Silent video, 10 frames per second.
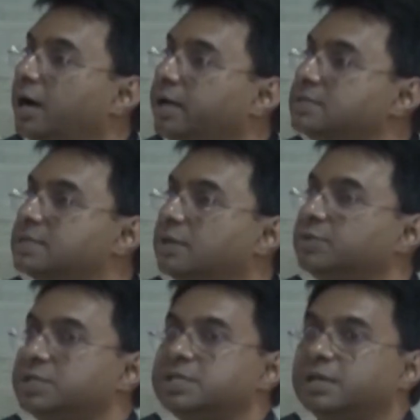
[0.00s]
in
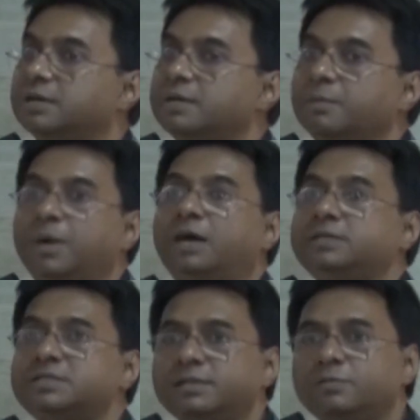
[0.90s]
South Asia.
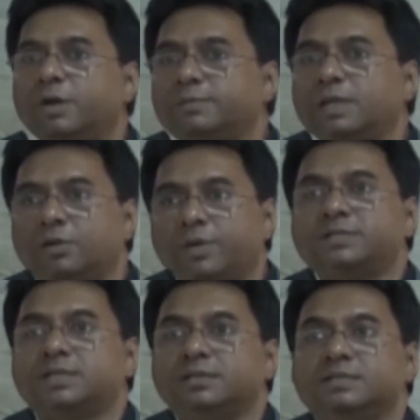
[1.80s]
Bangladesh, I think, one of the
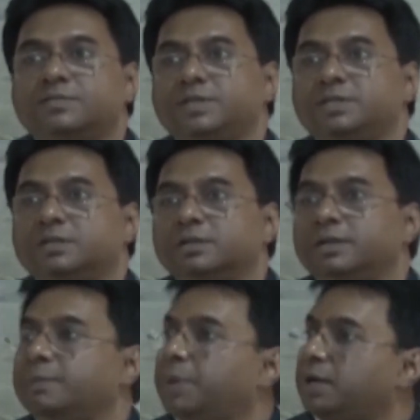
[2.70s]
lowest in this region.
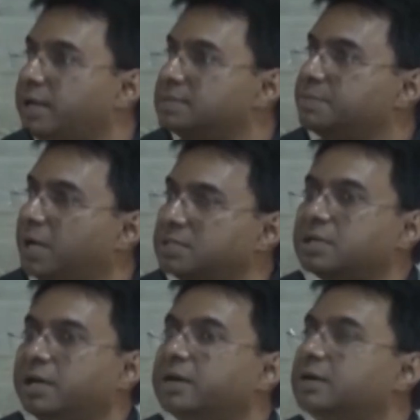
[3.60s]
Nepal has much
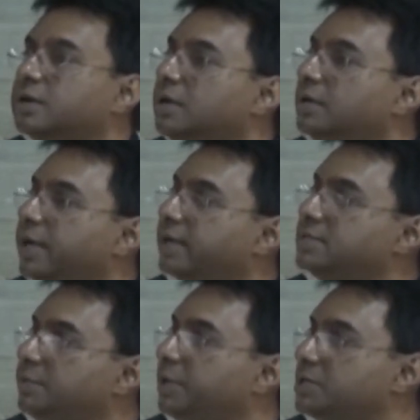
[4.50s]
higher tax
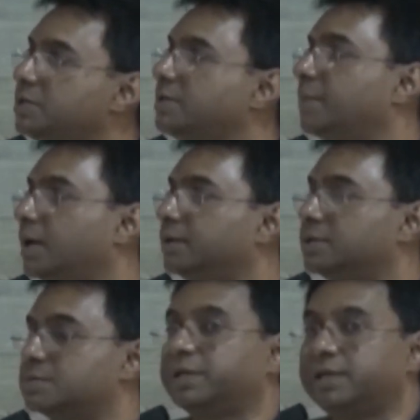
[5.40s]
GDP ratio than
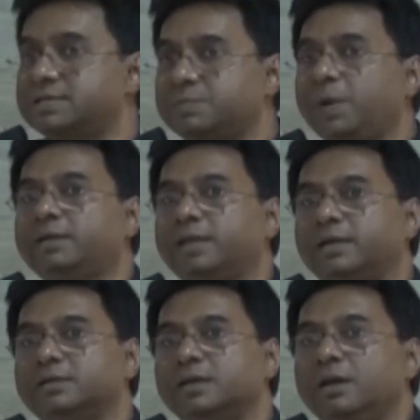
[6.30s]
Bangladesh. But despite
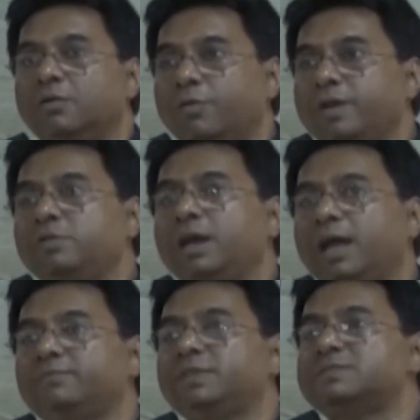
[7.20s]
that, when you
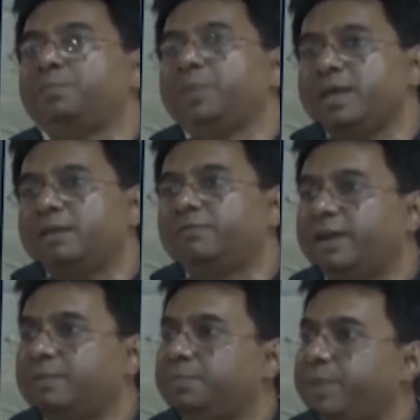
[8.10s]
have this
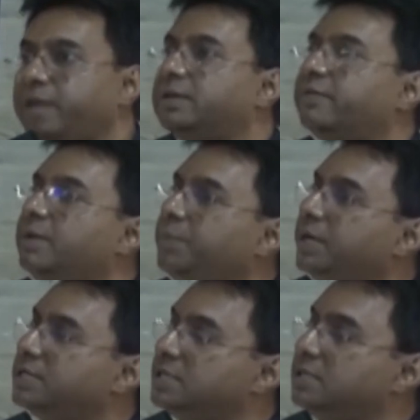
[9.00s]
very big
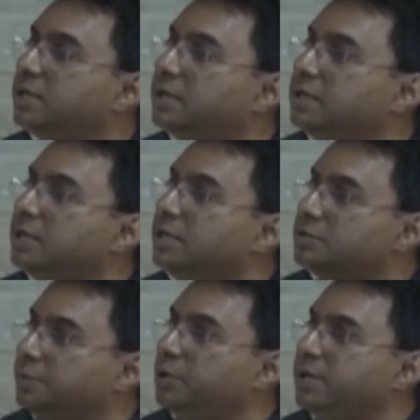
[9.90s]
development agenda
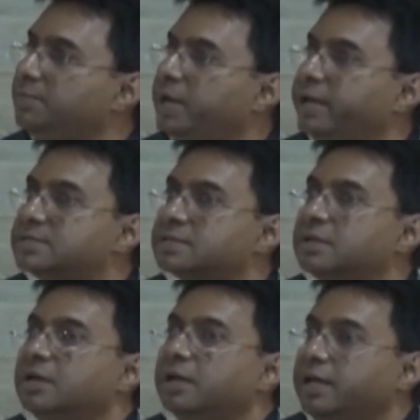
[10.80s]
to put in place,
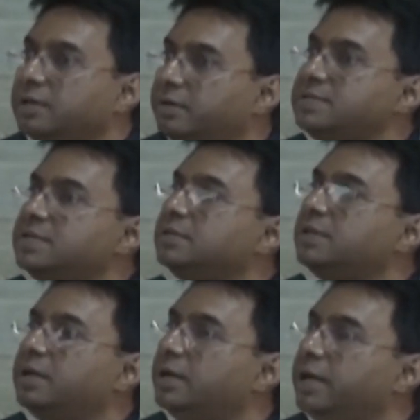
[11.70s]
increasing
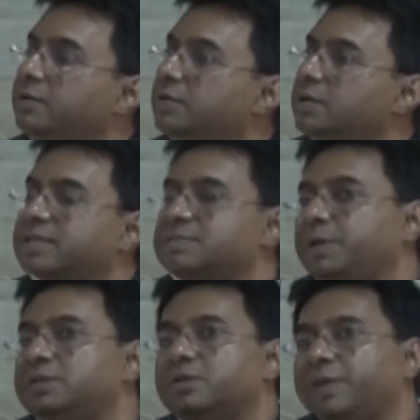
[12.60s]
the
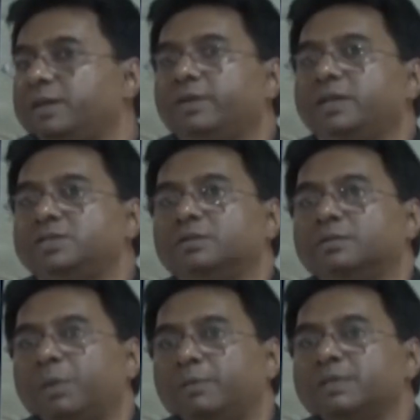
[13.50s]
expenditure of education, public